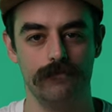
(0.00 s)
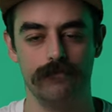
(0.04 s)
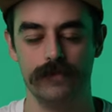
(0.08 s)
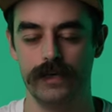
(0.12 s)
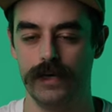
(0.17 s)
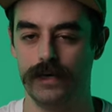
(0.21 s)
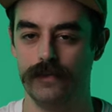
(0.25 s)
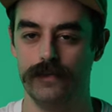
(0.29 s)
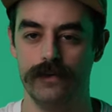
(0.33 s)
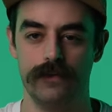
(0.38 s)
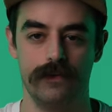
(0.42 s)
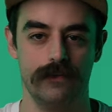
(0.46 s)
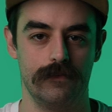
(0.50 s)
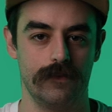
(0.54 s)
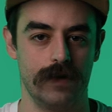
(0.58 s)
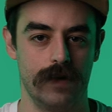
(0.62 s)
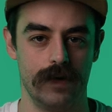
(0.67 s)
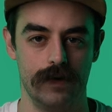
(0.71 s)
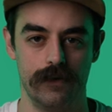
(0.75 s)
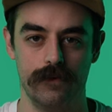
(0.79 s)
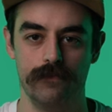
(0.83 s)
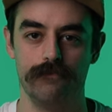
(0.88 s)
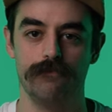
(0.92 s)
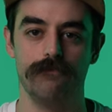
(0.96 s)
You know, they just
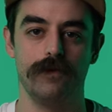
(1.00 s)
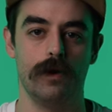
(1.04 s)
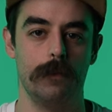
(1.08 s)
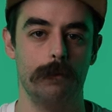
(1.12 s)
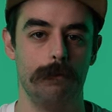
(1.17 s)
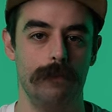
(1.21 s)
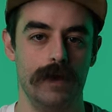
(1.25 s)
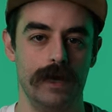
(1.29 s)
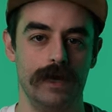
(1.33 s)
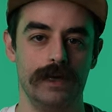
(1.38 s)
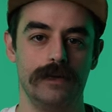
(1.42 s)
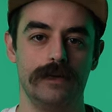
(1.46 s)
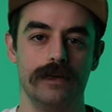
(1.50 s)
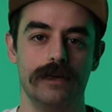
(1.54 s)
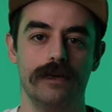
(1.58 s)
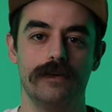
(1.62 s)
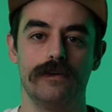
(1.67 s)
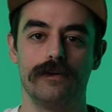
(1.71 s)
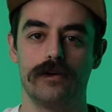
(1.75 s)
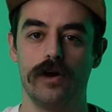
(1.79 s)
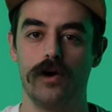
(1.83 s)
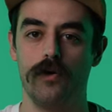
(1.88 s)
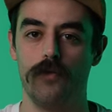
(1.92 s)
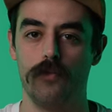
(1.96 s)
kind of are baked
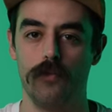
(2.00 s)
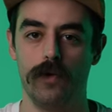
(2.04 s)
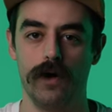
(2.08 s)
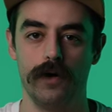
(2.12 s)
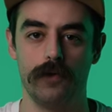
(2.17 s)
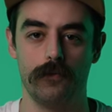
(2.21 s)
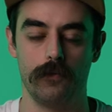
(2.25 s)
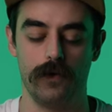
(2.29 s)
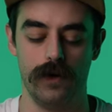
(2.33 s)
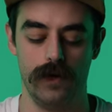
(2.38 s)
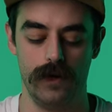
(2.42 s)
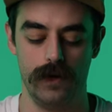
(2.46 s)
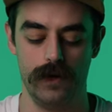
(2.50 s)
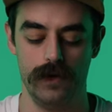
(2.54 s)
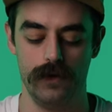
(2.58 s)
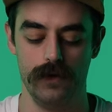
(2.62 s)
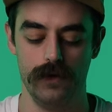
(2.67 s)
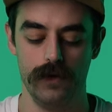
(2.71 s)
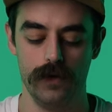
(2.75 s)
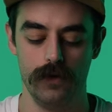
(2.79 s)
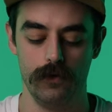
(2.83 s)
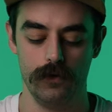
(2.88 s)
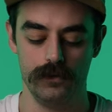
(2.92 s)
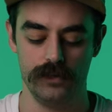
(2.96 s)
in to go one way,
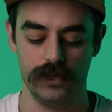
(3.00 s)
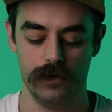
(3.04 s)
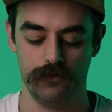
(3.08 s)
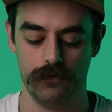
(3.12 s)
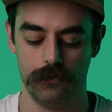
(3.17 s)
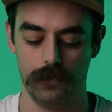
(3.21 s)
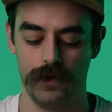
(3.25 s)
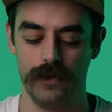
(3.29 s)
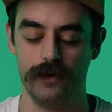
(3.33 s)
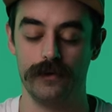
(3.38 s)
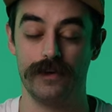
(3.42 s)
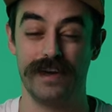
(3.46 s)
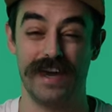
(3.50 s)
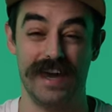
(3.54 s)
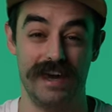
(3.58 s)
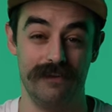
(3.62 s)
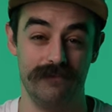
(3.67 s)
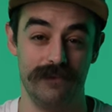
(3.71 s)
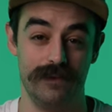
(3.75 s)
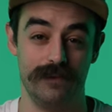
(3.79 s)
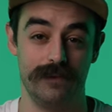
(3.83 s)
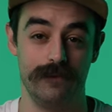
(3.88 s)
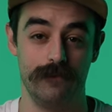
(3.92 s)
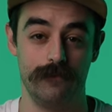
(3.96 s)
whichever way your
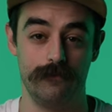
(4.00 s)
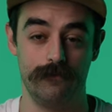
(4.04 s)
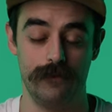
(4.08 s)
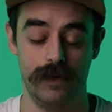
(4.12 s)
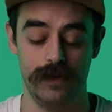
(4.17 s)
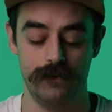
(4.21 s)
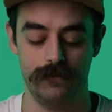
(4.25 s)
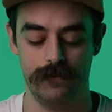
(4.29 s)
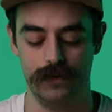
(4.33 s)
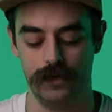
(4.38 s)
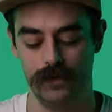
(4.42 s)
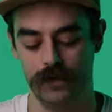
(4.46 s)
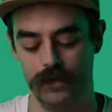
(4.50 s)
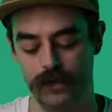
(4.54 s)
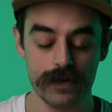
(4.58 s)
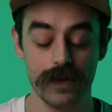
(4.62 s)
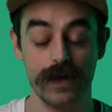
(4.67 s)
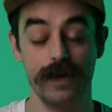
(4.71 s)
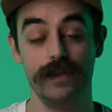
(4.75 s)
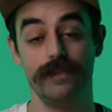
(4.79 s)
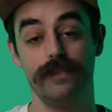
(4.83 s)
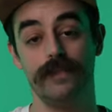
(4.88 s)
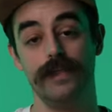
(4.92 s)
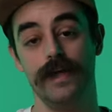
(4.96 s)
canvas is facing.
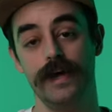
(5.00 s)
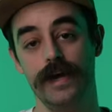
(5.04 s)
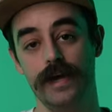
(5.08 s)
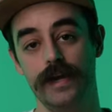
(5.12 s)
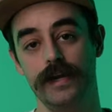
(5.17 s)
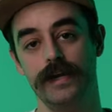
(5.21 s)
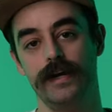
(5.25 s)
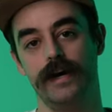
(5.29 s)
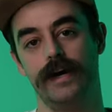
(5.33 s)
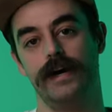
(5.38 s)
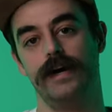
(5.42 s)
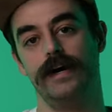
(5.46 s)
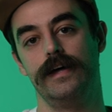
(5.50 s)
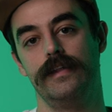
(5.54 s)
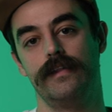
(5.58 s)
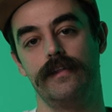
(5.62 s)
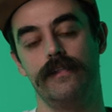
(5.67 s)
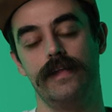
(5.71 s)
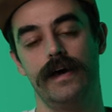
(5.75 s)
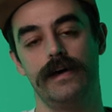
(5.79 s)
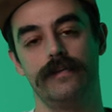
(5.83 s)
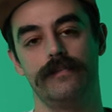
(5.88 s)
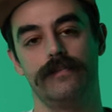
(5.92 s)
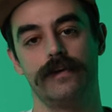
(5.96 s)
And then uh, the
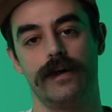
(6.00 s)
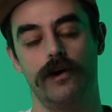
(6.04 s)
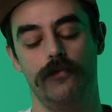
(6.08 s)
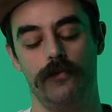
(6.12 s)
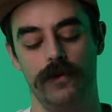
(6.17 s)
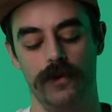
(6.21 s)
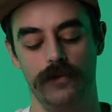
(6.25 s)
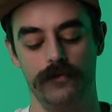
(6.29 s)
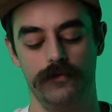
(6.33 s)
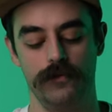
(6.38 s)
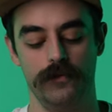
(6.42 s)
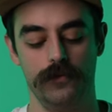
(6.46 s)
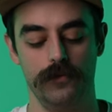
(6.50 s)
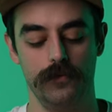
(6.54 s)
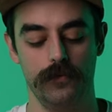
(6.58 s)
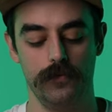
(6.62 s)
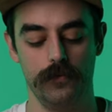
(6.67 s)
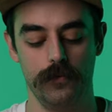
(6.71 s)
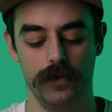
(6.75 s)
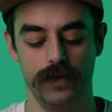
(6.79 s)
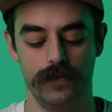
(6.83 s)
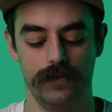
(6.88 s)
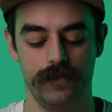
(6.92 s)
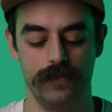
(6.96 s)
last thing I want to do
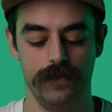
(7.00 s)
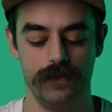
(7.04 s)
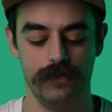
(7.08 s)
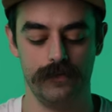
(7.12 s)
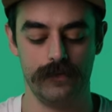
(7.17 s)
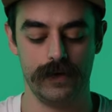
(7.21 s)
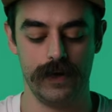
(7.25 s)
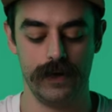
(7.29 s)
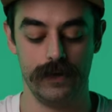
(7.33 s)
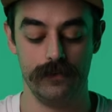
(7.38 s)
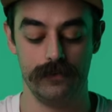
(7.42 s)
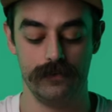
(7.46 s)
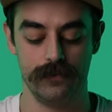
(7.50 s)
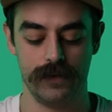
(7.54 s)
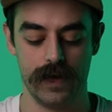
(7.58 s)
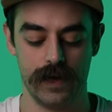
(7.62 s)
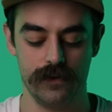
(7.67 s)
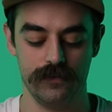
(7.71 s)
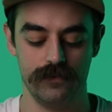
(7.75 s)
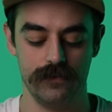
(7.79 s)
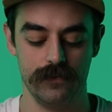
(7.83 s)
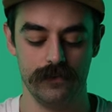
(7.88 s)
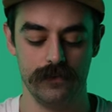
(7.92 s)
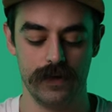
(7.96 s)
with this kind of
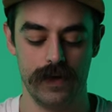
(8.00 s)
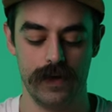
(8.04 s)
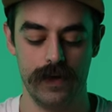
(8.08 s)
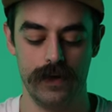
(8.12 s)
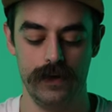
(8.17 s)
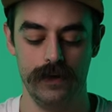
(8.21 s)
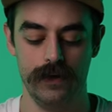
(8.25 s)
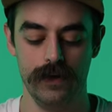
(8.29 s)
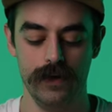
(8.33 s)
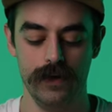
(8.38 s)
sketch design,